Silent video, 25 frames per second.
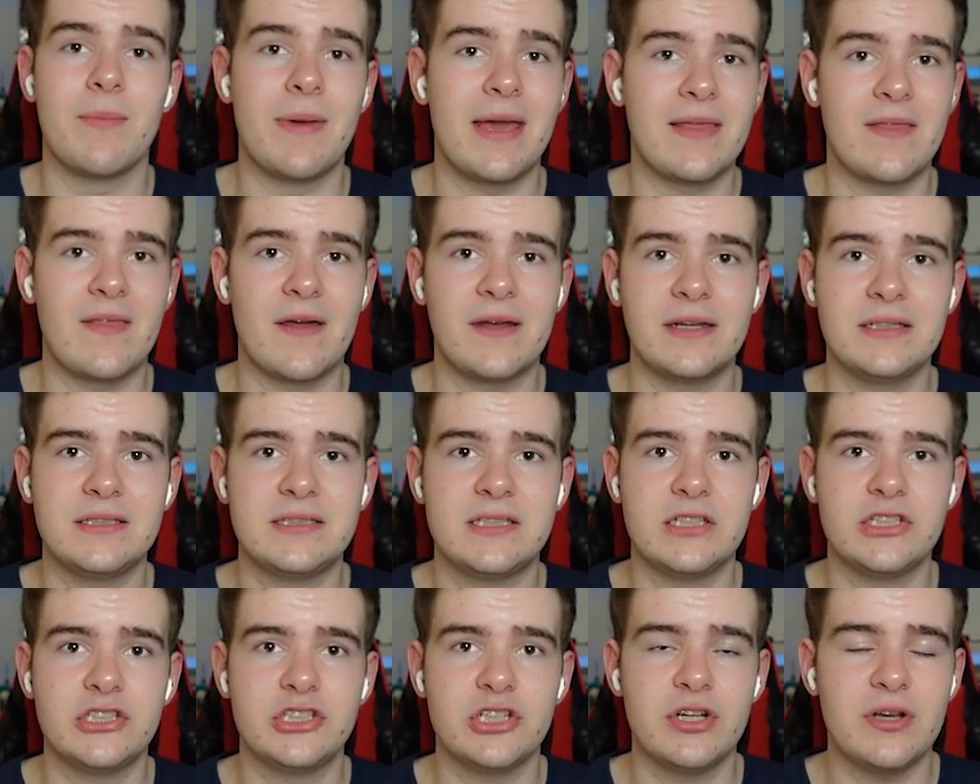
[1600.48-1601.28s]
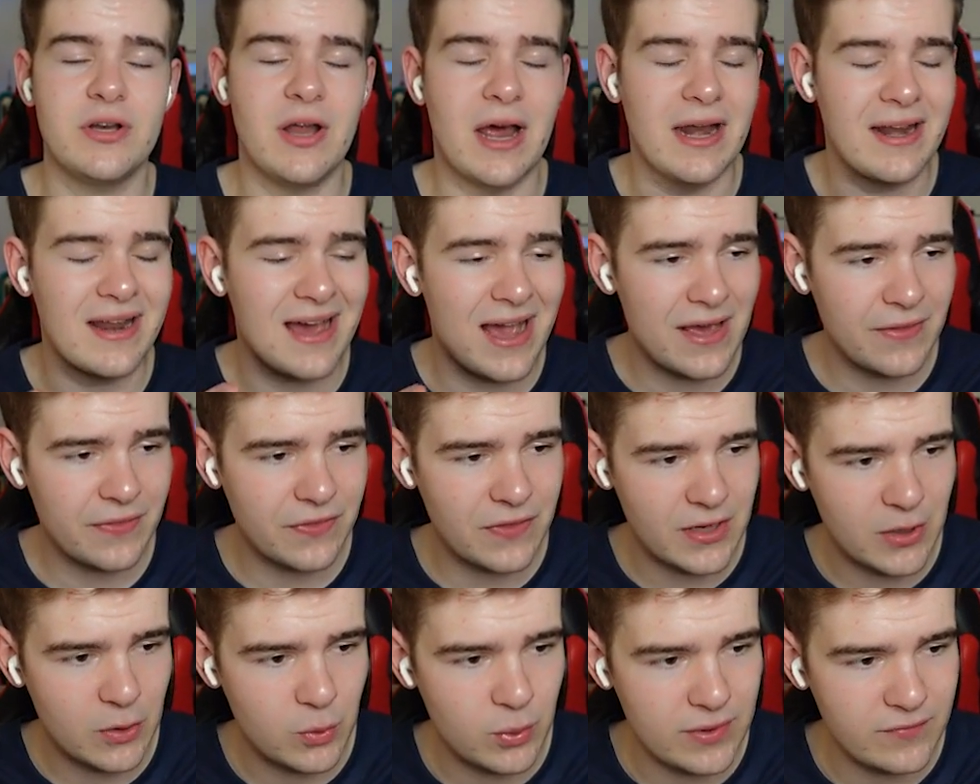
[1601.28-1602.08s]
make that decision, and I
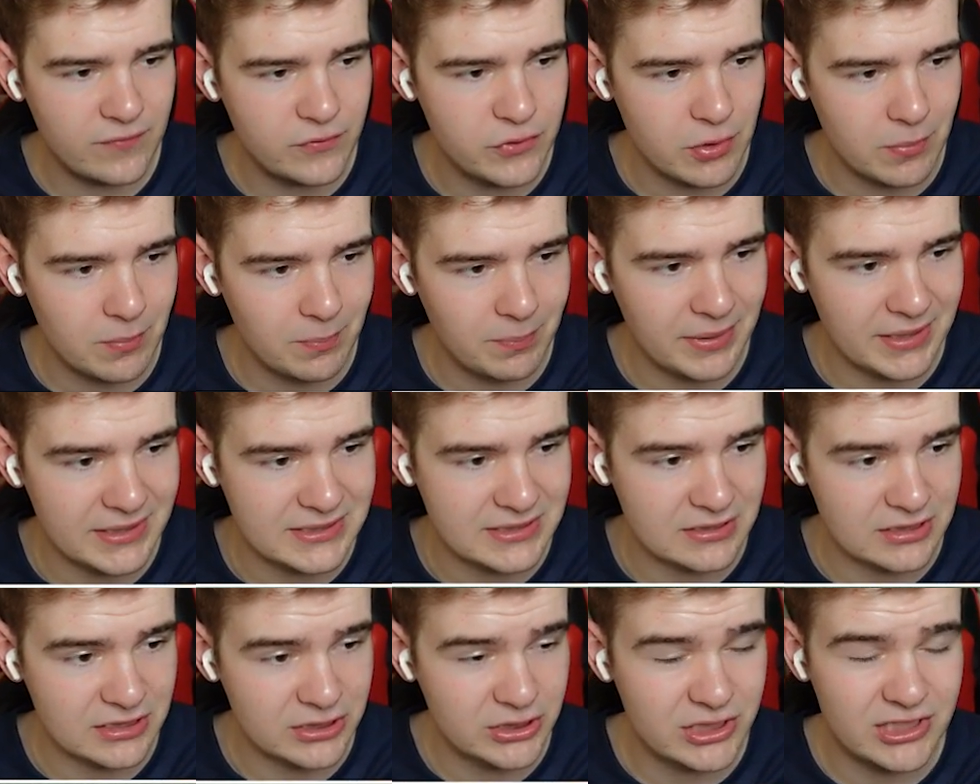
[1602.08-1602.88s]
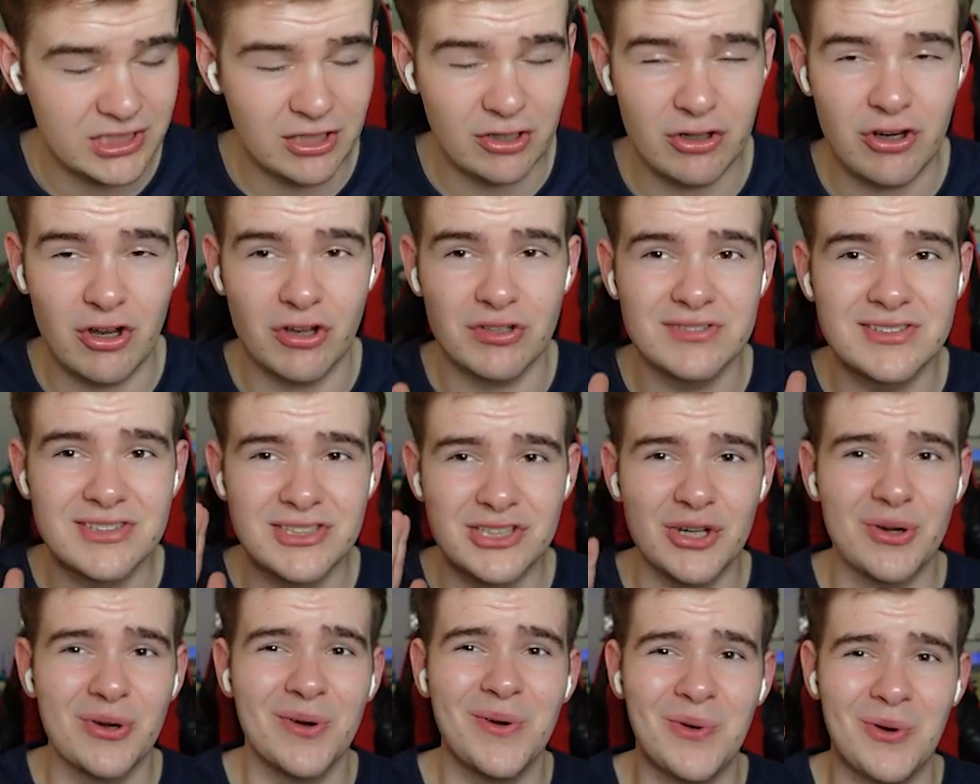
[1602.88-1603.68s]
think we've done business. Still got
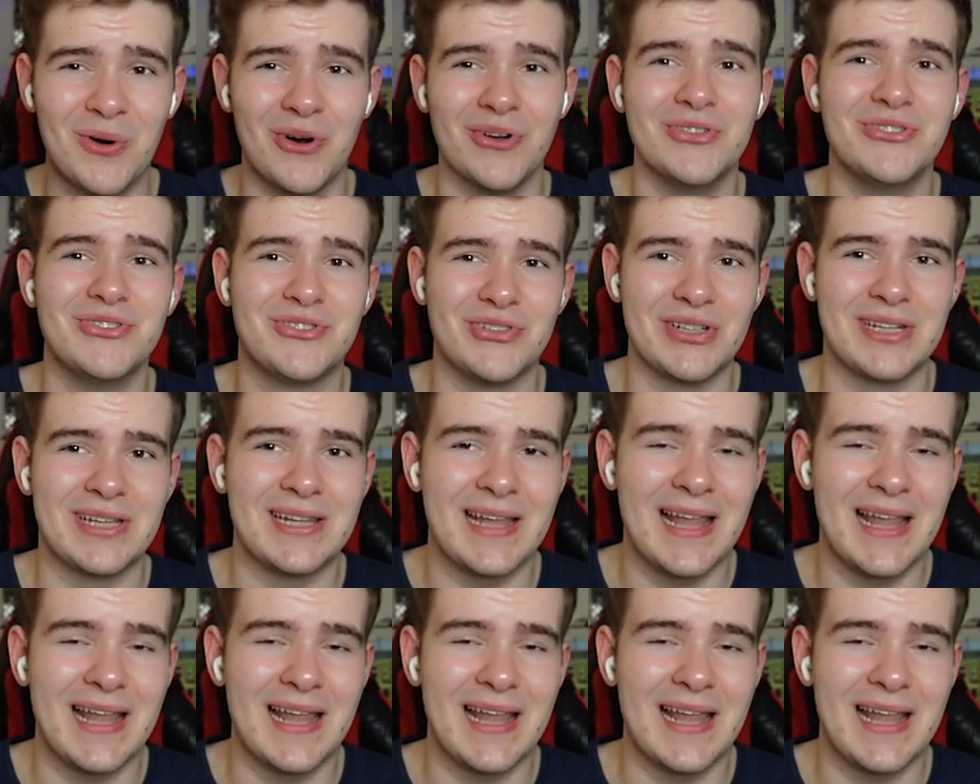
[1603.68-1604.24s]
200